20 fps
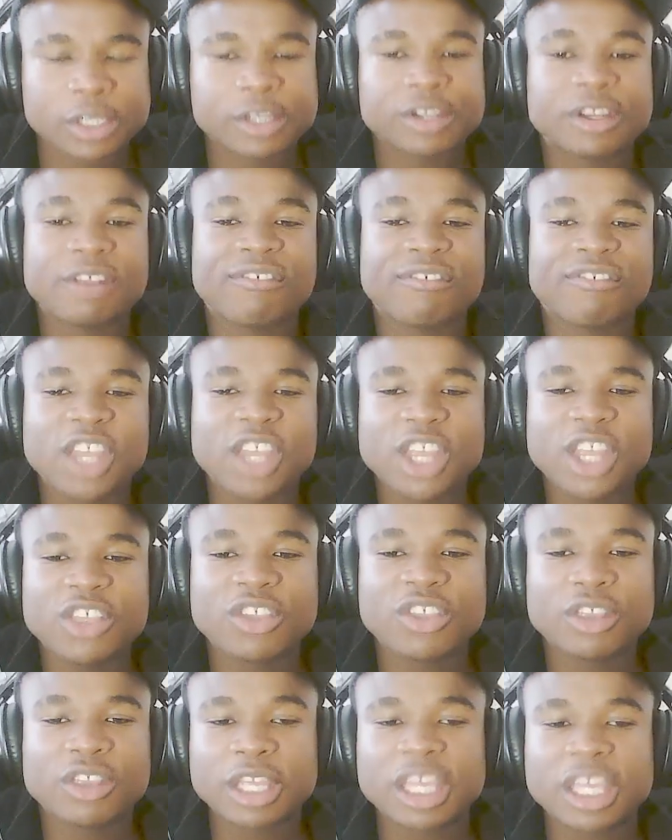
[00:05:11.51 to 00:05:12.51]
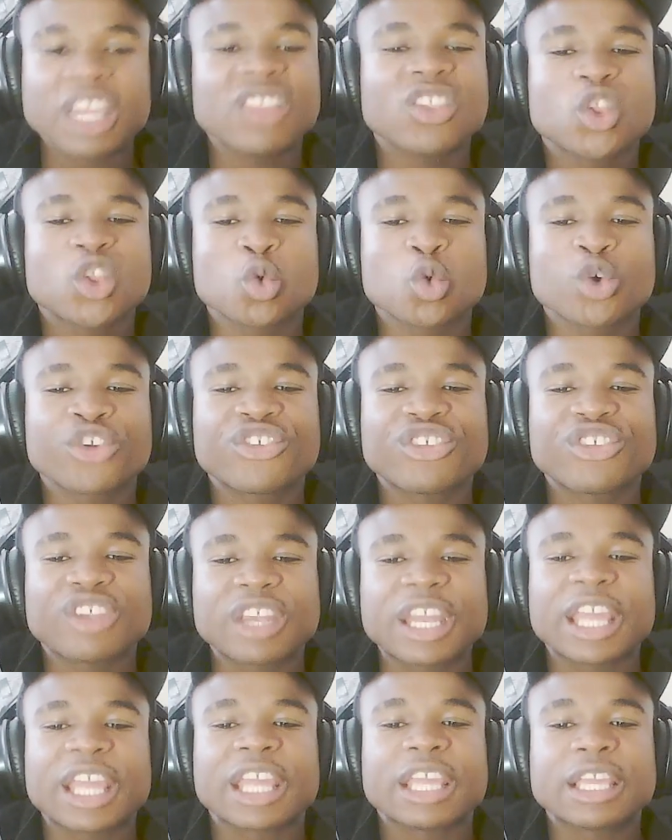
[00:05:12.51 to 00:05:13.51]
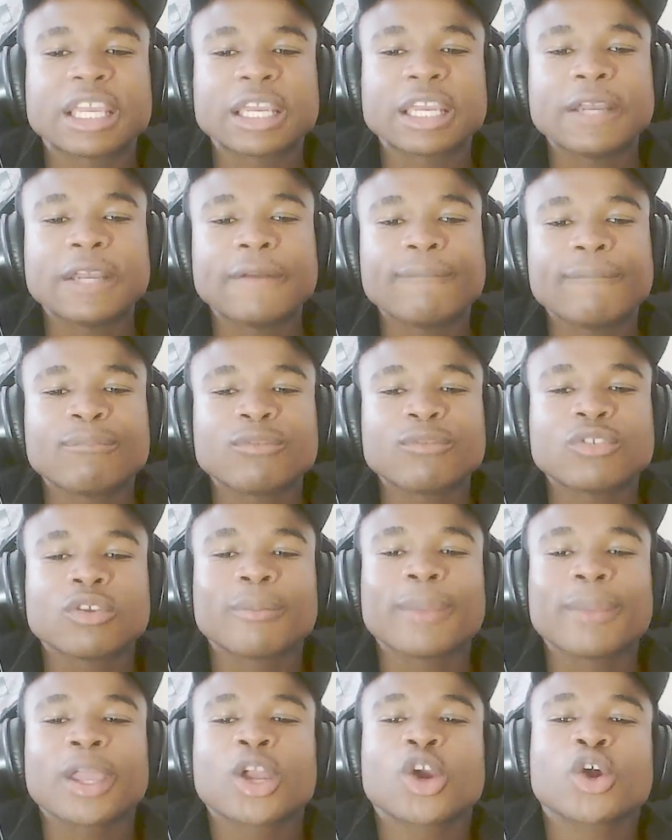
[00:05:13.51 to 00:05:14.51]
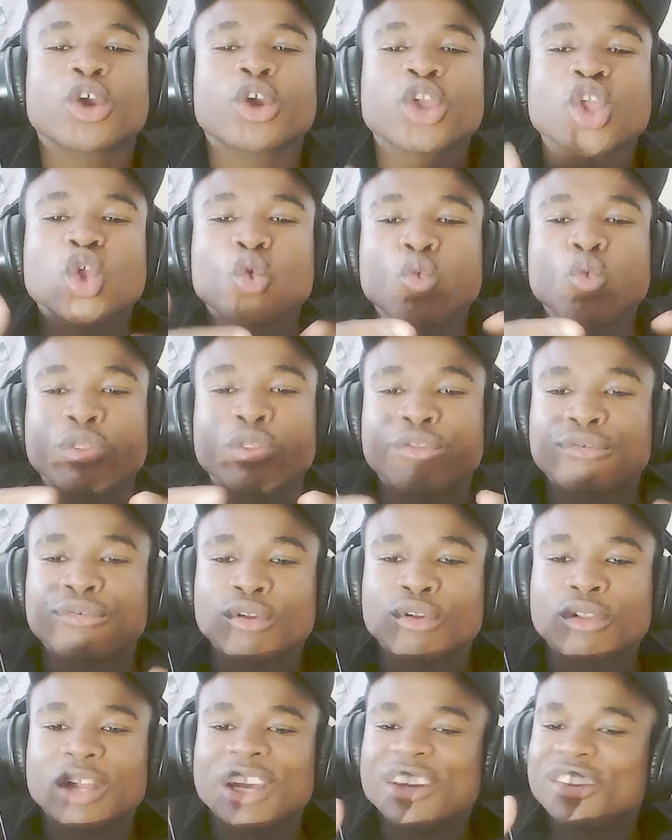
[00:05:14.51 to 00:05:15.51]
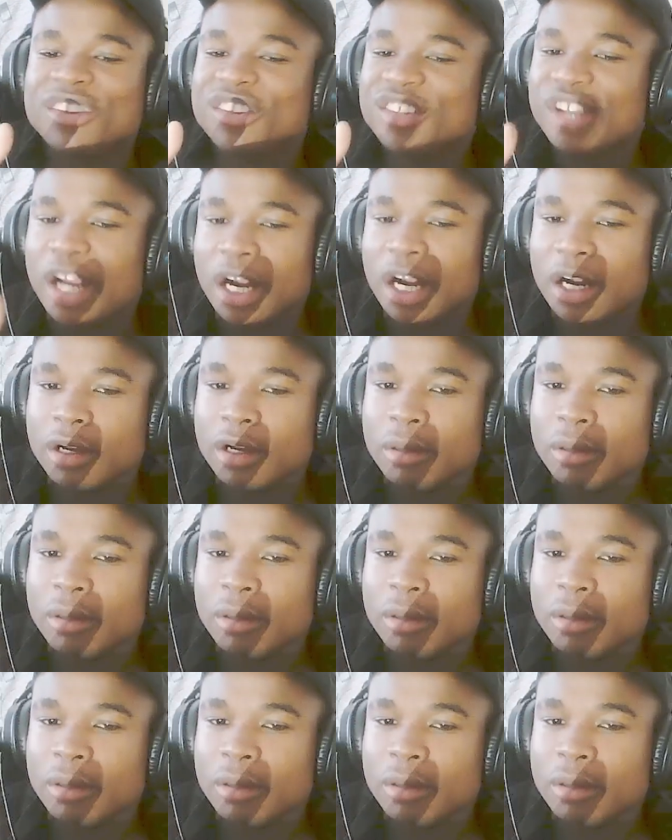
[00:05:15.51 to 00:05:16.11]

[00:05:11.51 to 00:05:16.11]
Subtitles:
She feeds the kids to her snake to make her youthful and young.